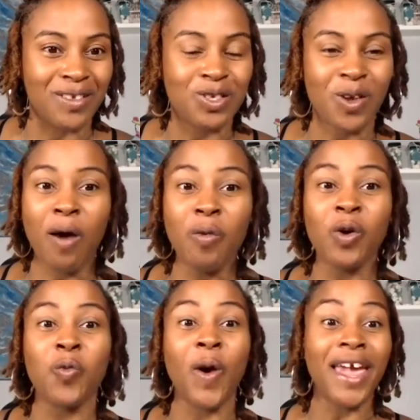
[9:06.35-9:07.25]
So I
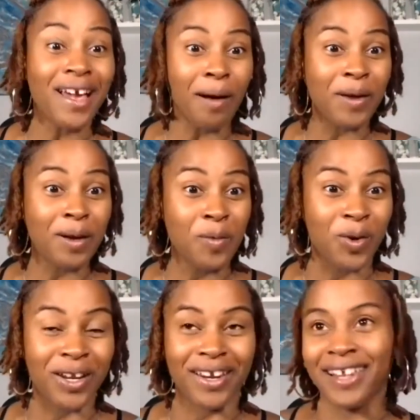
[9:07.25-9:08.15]
would wake up in the
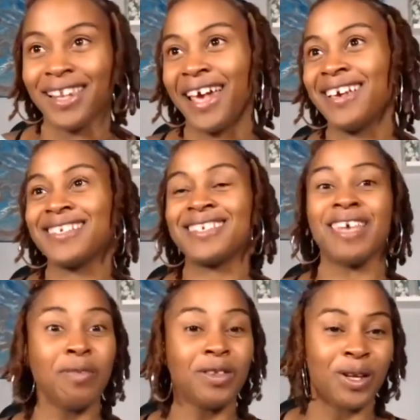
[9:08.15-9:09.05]
morning at like
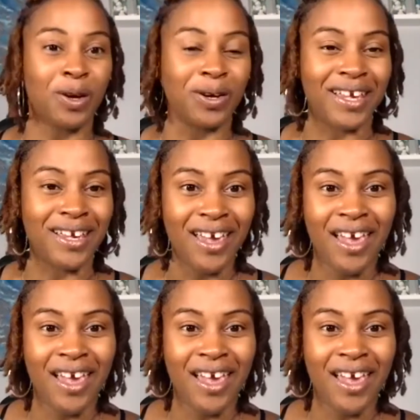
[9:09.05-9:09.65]
7:30,